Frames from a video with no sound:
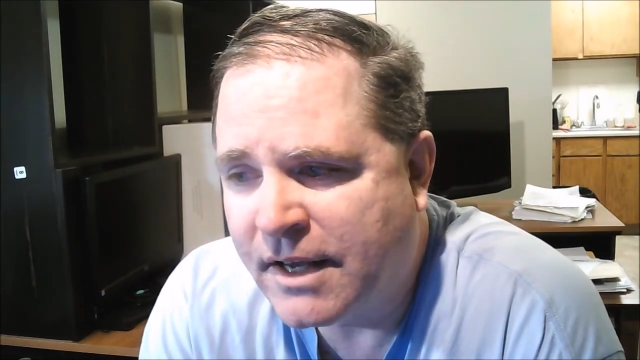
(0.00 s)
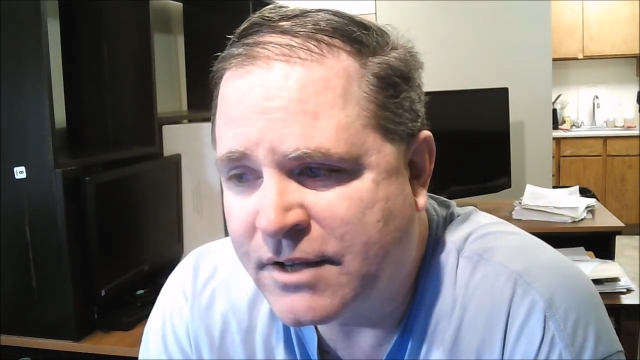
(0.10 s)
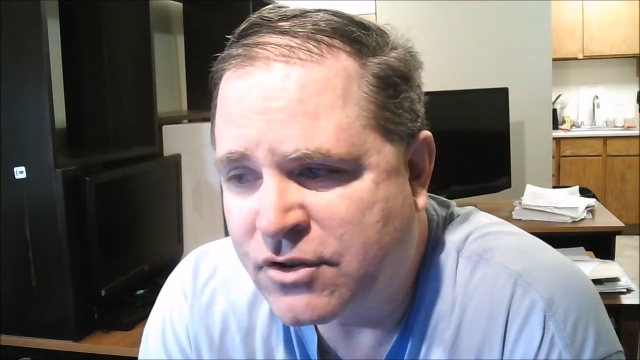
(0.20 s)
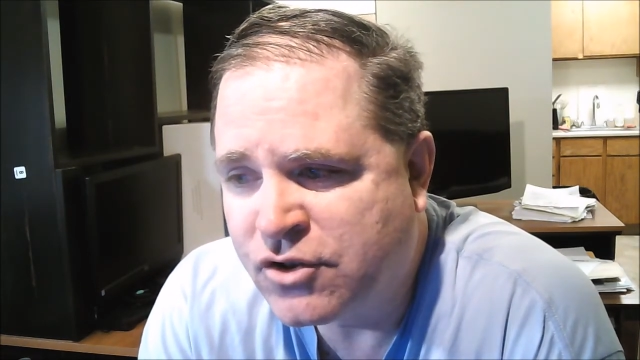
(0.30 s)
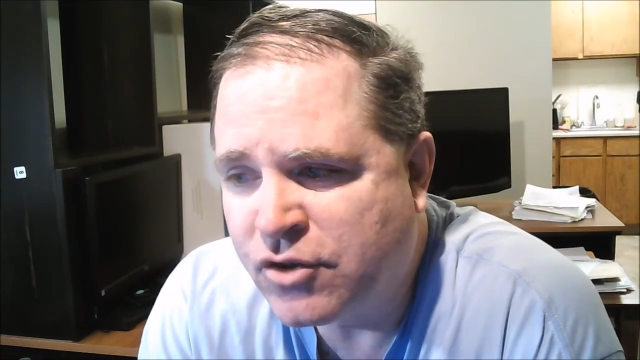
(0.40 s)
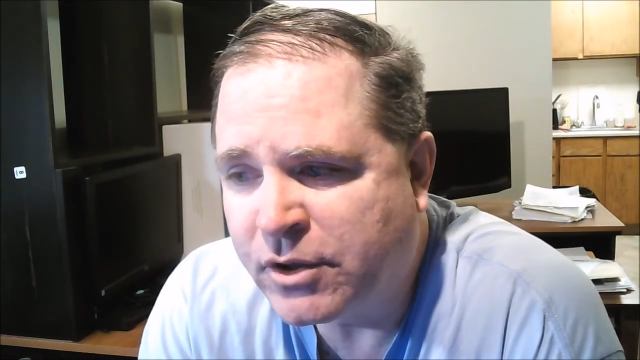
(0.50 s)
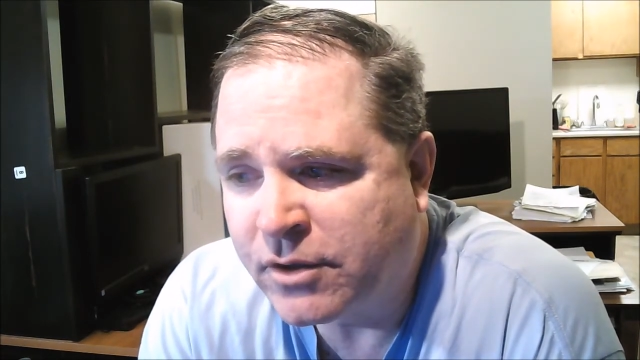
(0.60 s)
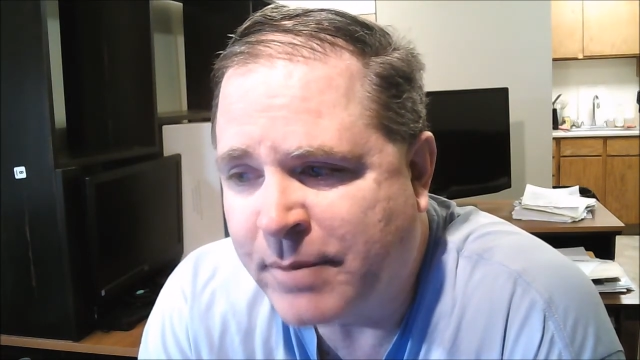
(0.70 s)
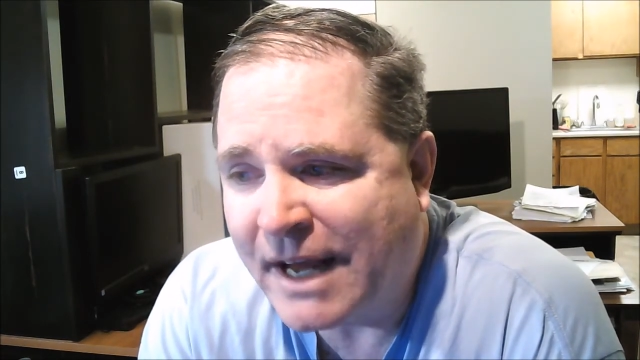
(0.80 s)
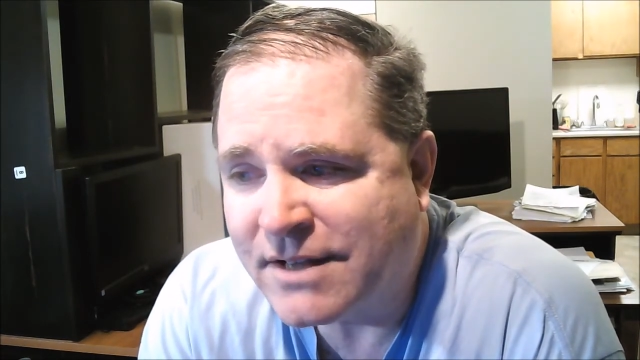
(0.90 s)
as
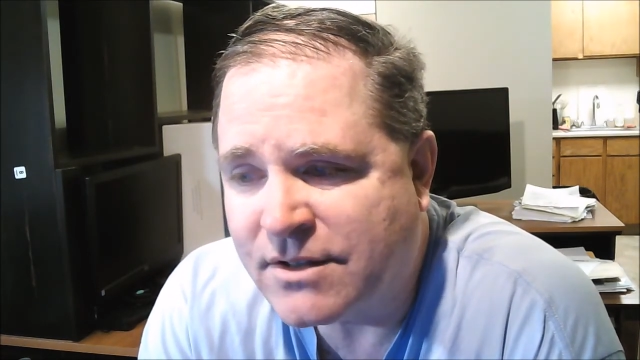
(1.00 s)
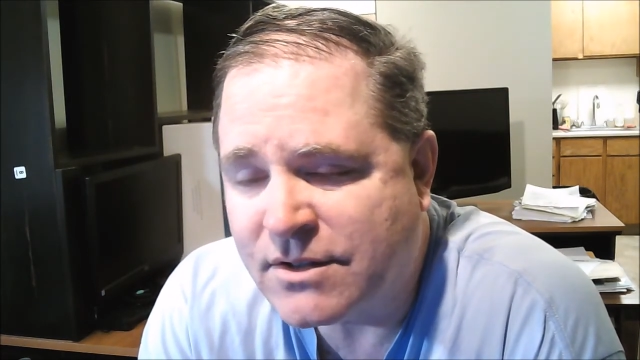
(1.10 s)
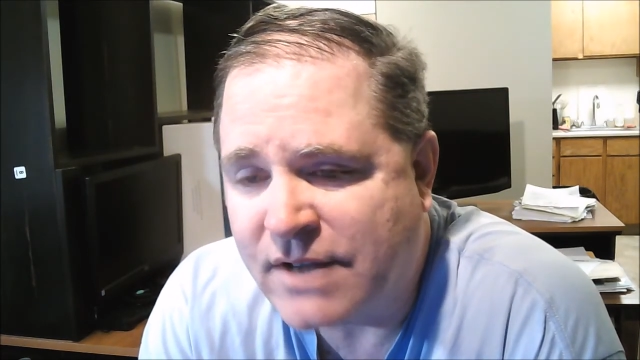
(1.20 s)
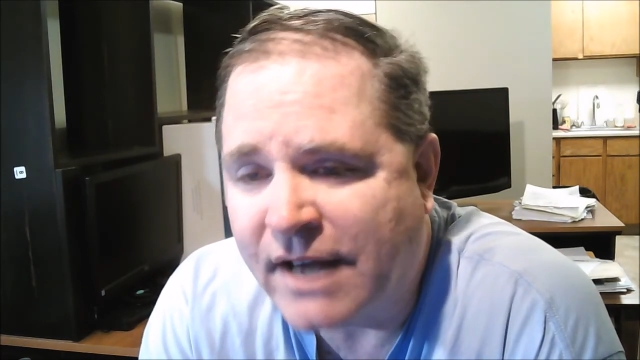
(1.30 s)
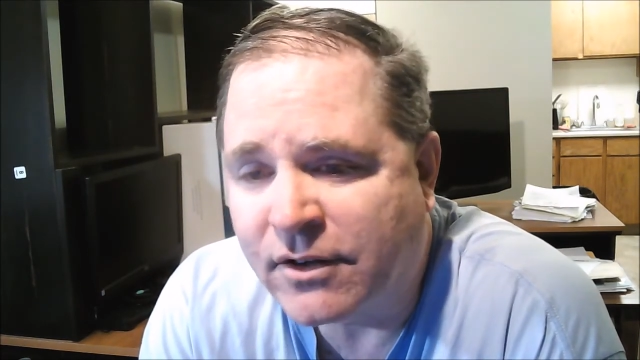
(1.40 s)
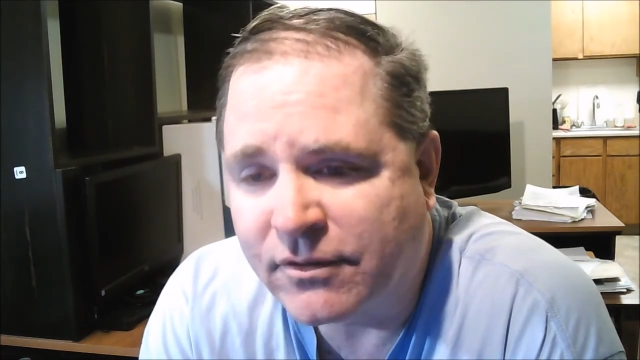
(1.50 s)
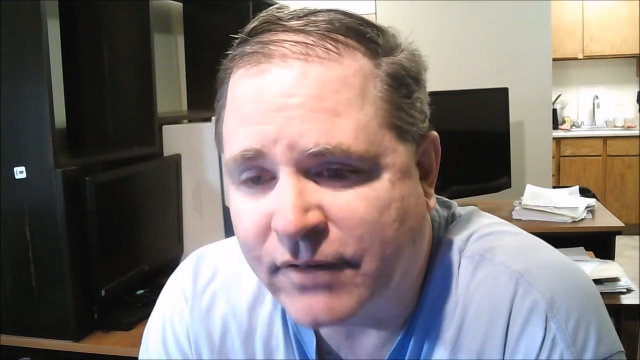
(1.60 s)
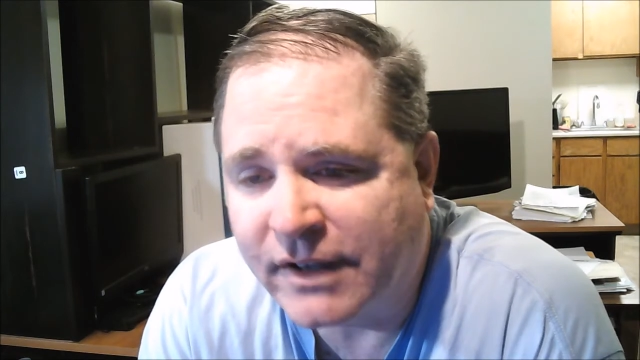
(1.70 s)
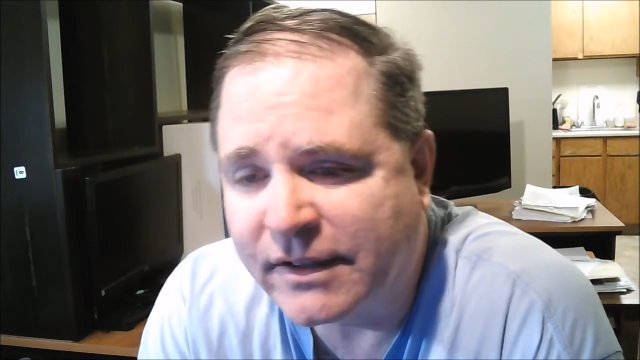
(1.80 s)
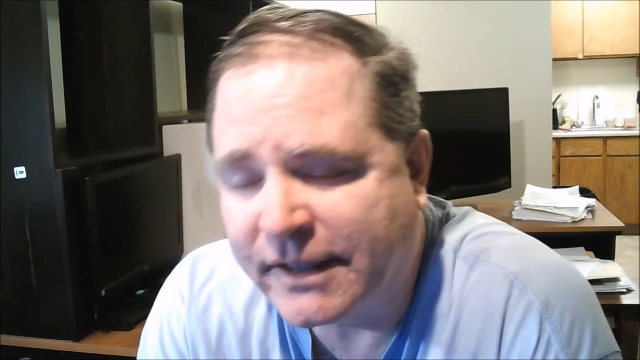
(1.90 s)
Jupiter passes Saturn
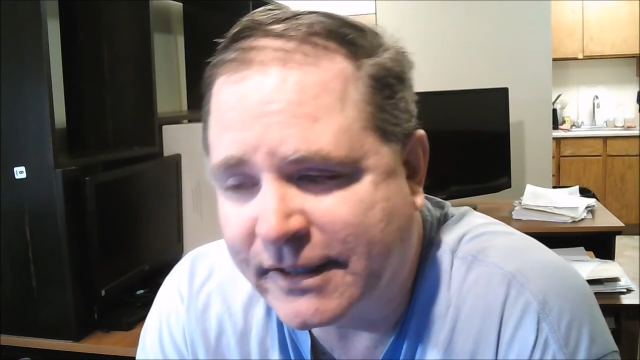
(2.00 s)
finally.